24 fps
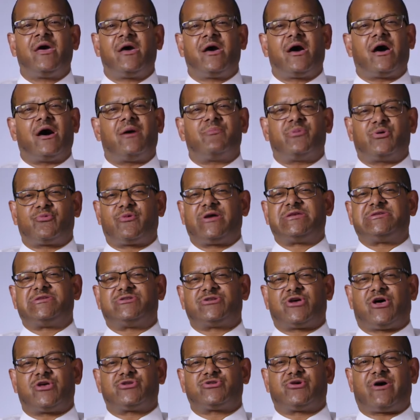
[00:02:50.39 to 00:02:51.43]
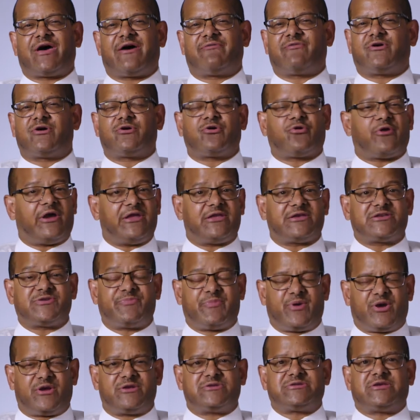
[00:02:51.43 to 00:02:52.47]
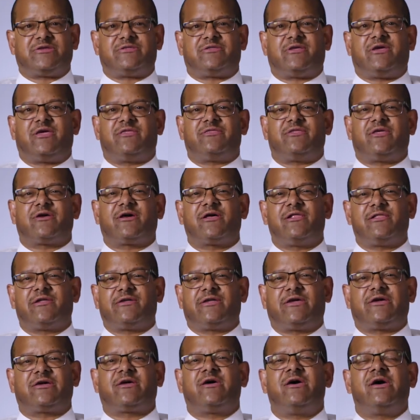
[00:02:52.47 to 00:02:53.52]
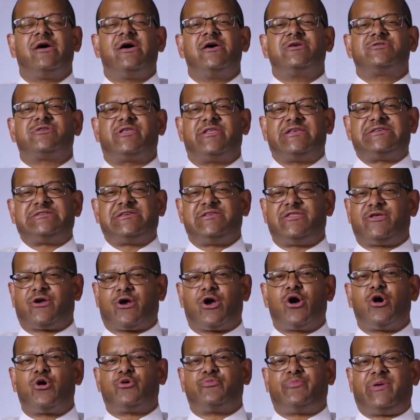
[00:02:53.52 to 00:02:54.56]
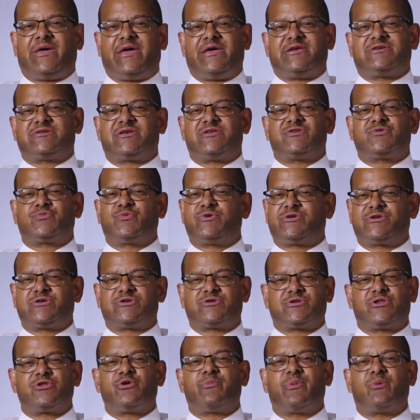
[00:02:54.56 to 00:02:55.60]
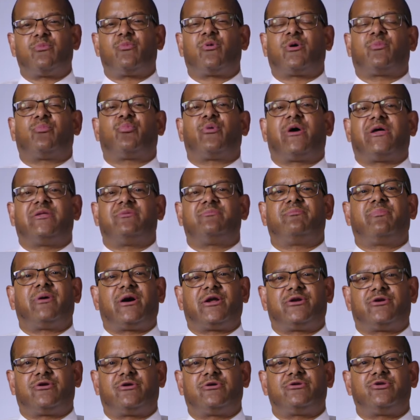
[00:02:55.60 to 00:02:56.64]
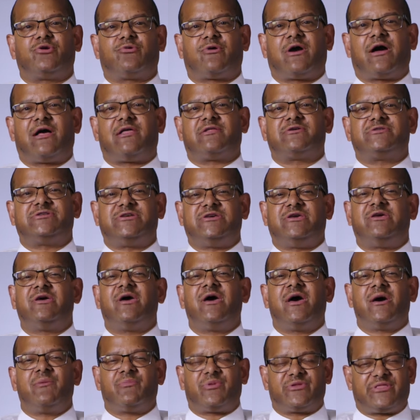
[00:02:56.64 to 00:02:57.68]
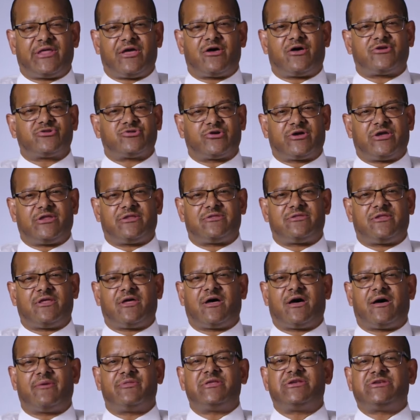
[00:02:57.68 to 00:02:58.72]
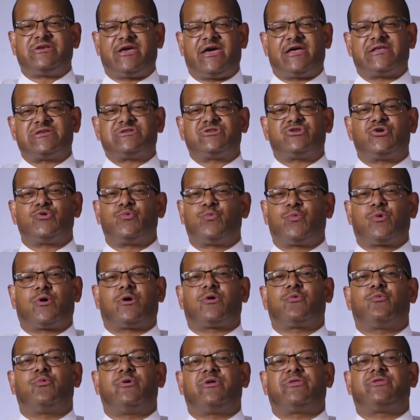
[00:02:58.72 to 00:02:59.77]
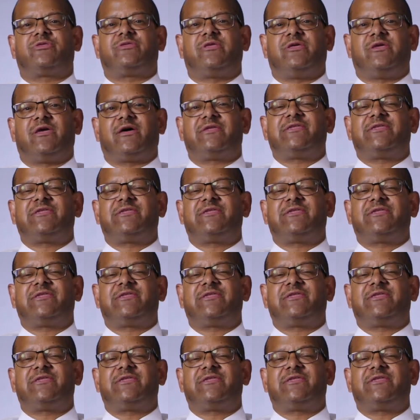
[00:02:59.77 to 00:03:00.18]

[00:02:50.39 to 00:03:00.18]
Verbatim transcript: Um, but residents also have a great experience in, in the clinic, so they see their own patients, which is a little bit more bread and butter neurology, but they also get uh, the chance to work with the